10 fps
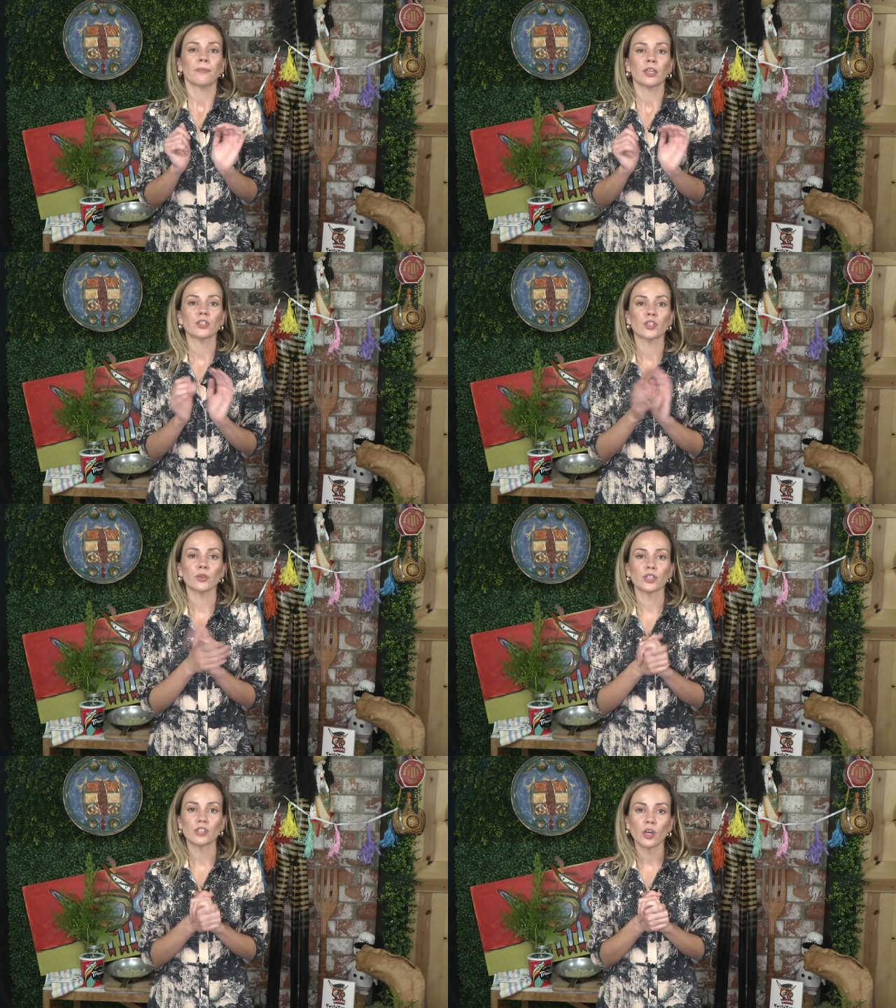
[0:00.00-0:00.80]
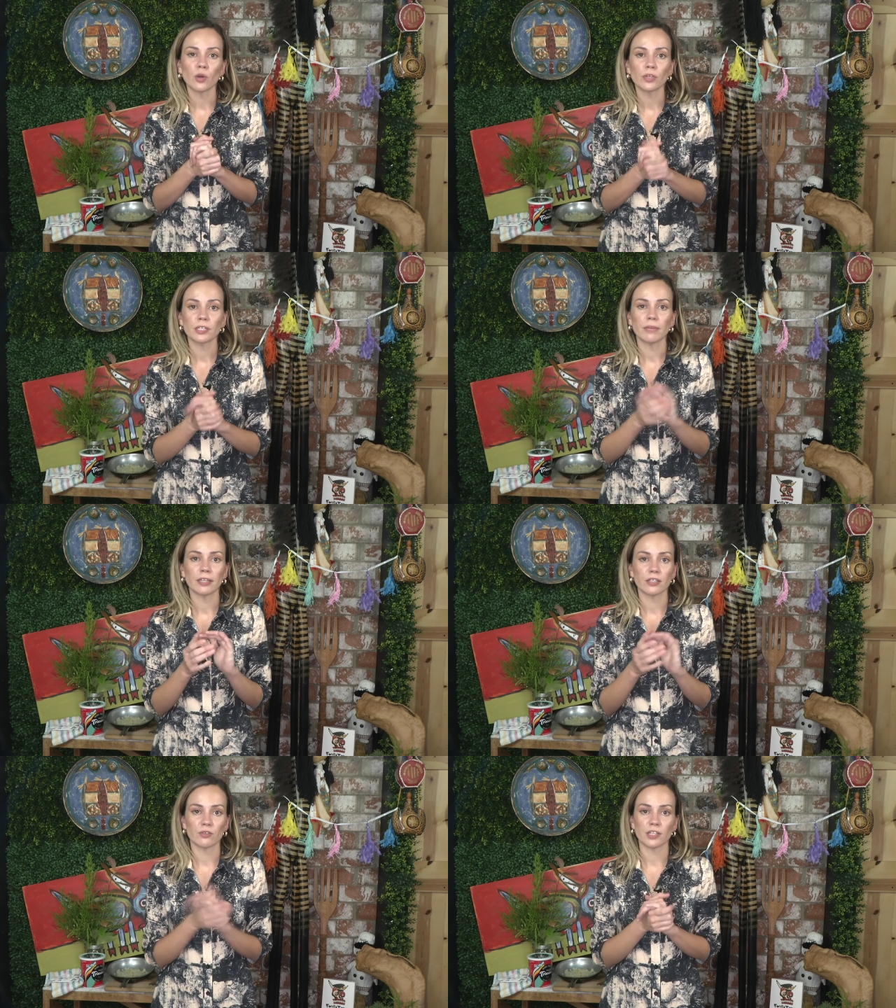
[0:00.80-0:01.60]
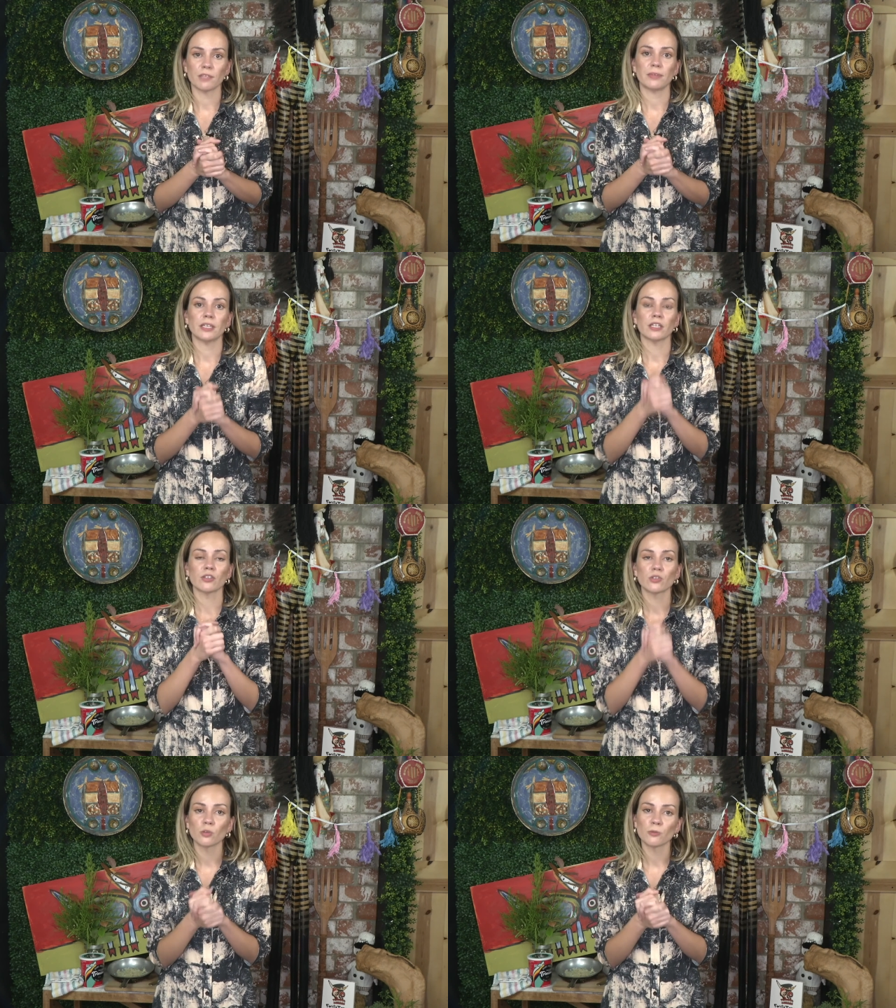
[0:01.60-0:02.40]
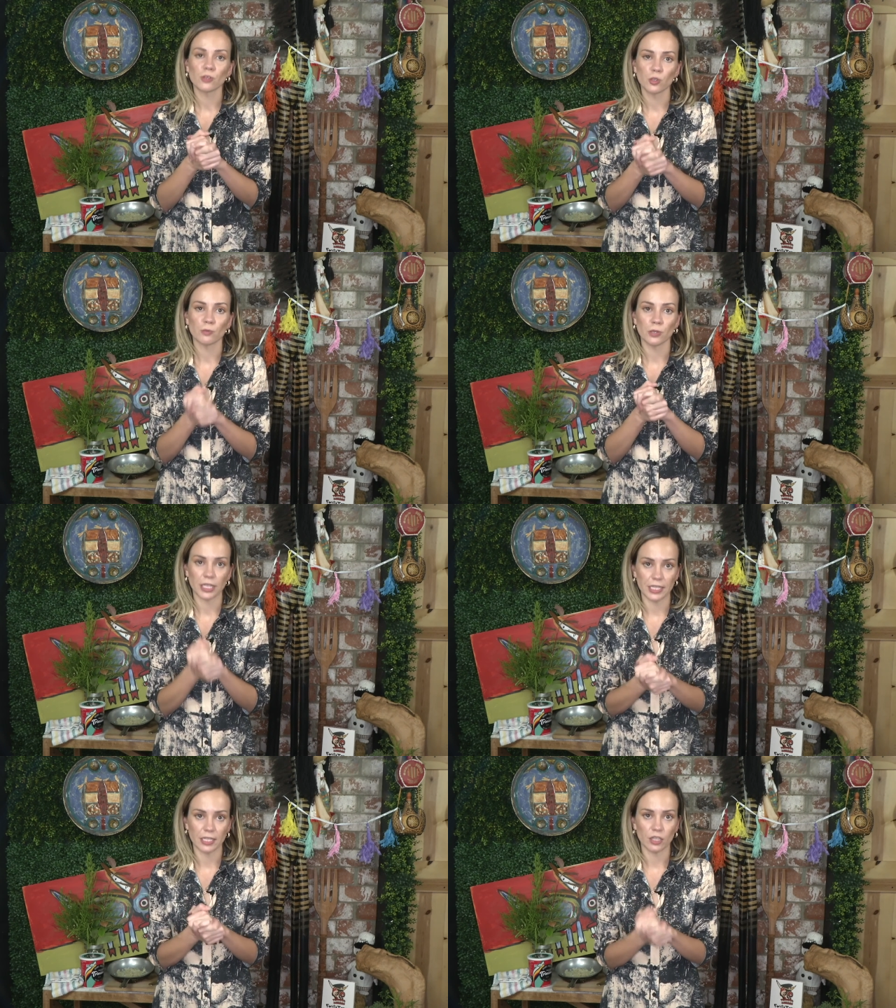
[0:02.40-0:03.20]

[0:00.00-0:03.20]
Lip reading: So the dough, to make this recipe, it's super, super easy.